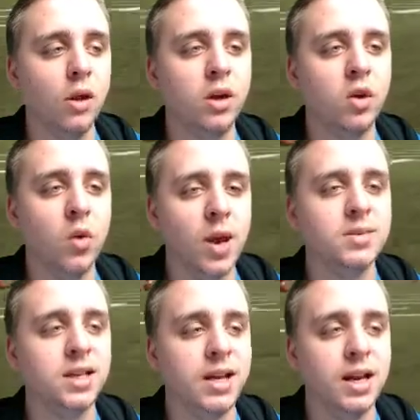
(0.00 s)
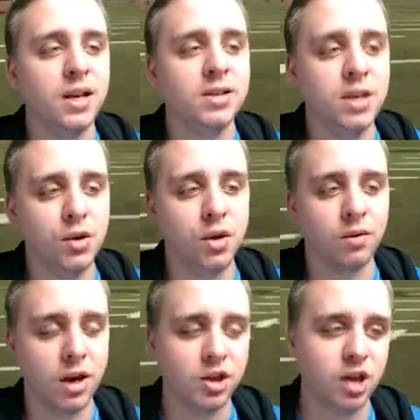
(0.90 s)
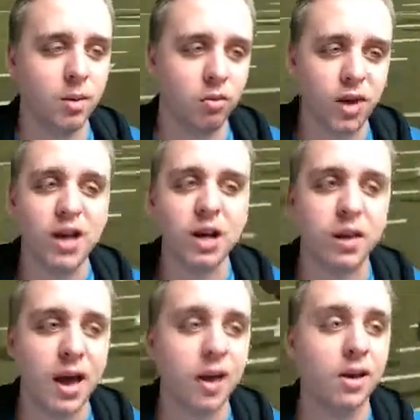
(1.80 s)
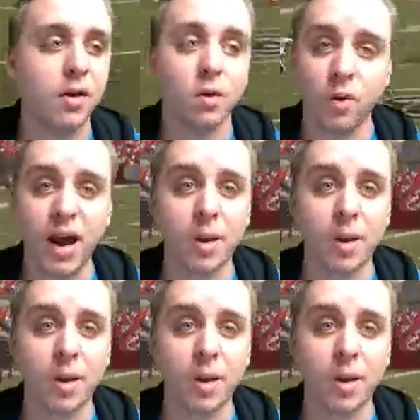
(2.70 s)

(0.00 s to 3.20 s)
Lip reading: well equipped to get interior rush on Brady than the